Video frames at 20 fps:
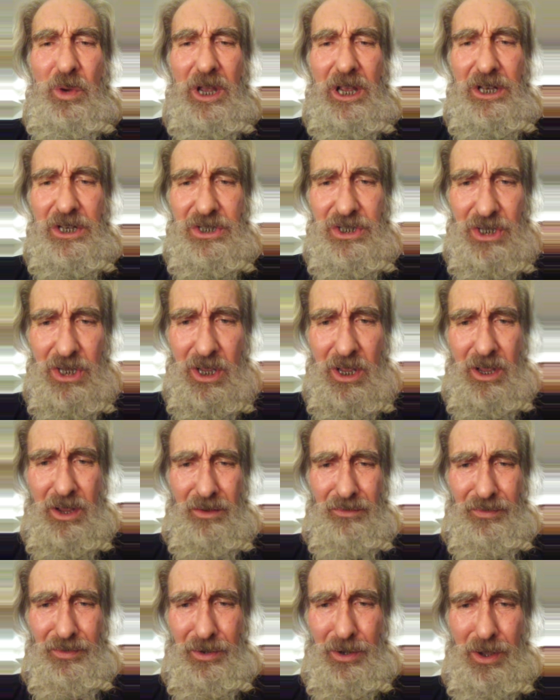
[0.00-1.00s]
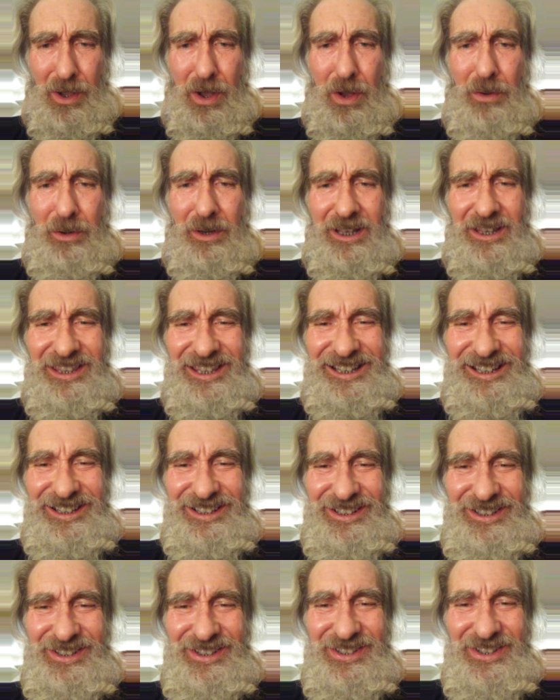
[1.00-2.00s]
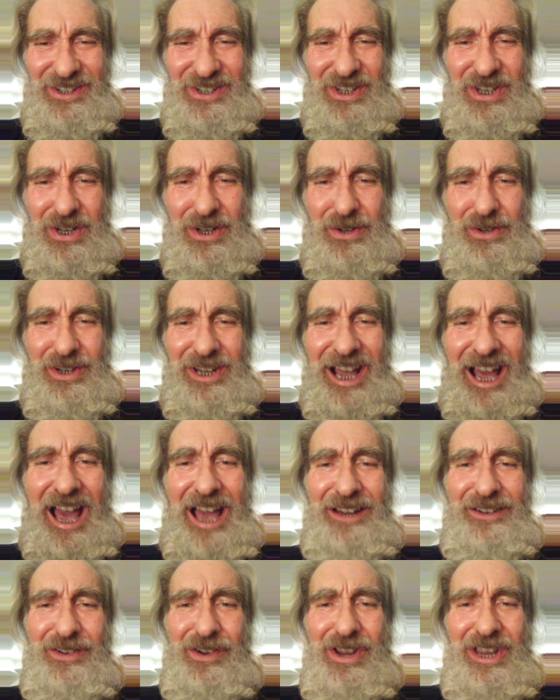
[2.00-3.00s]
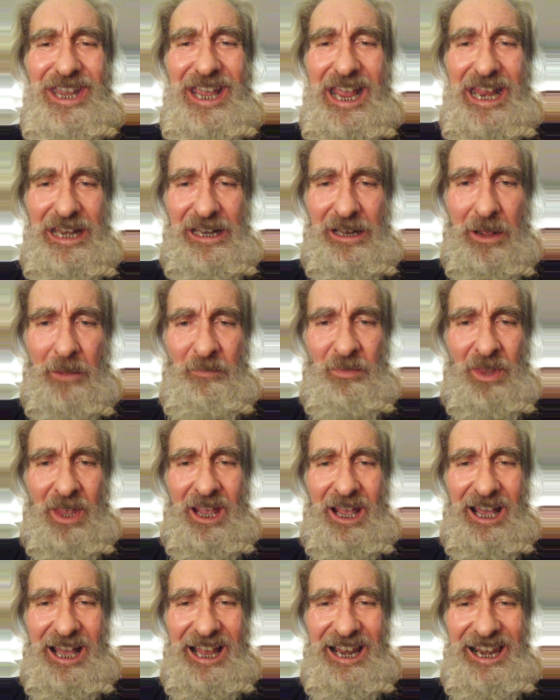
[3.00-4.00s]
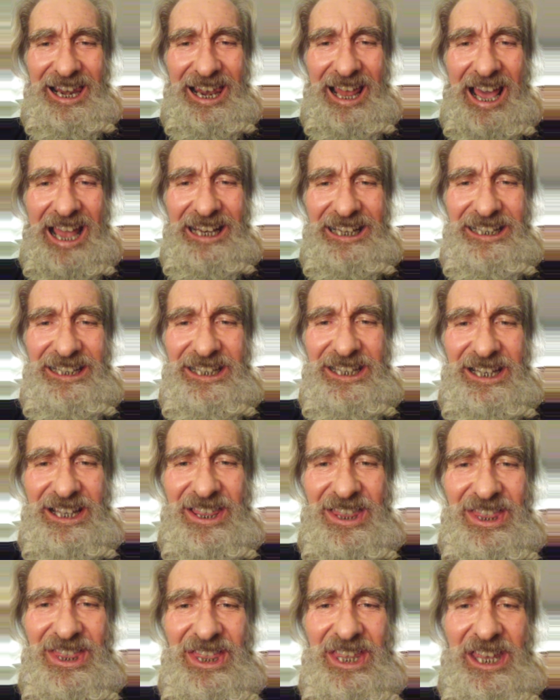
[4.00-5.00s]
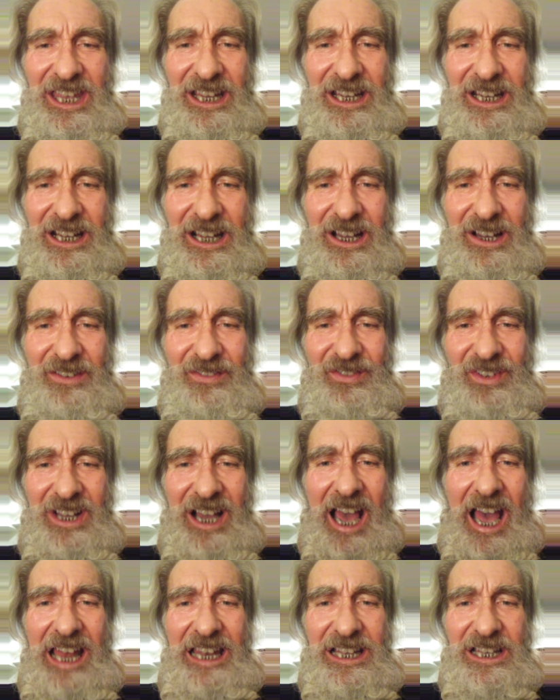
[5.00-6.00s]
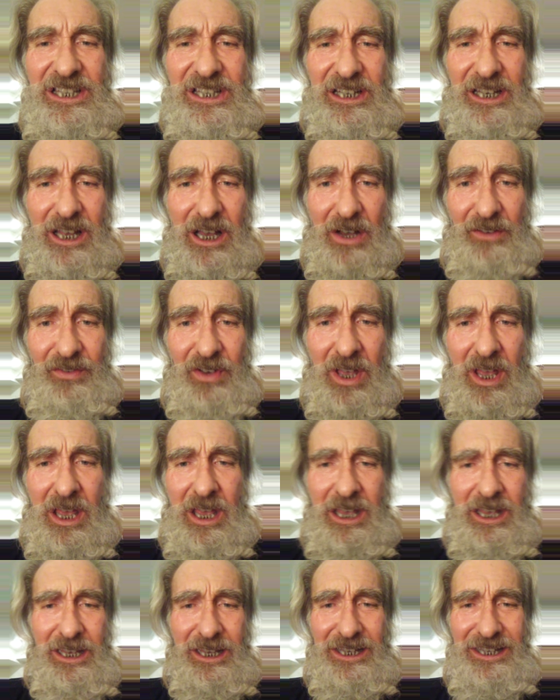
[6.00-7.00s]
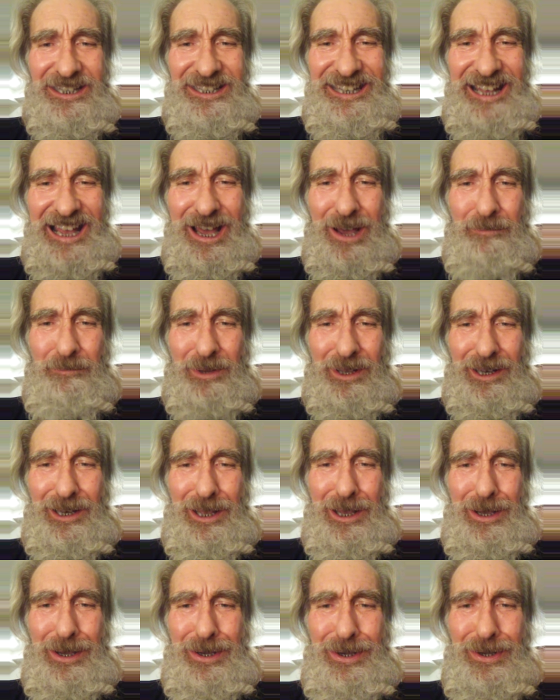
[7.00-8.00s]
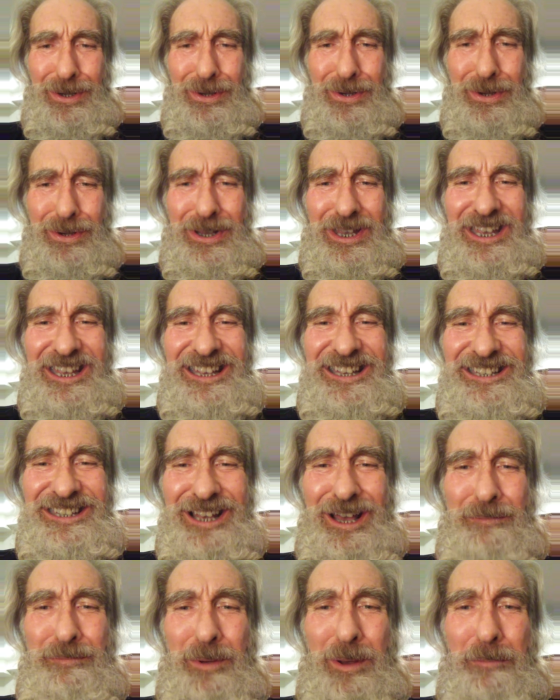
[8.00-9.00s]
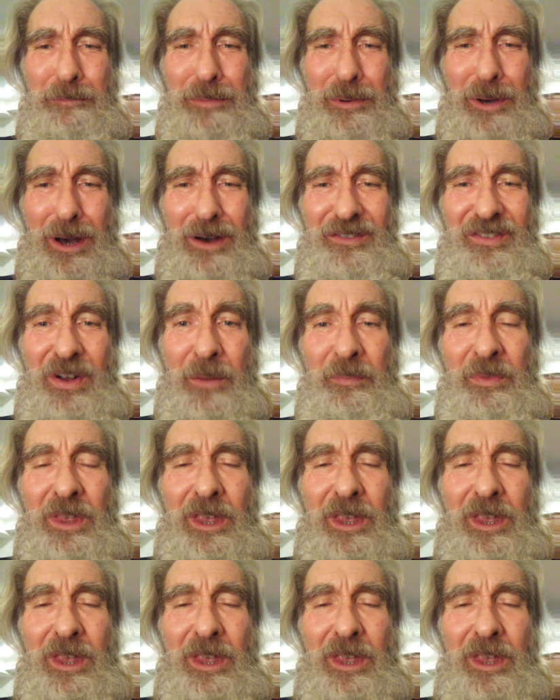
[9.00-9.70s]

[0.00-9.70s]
waits for only those who congregate. I like to think of God as love He's down below, he's up above.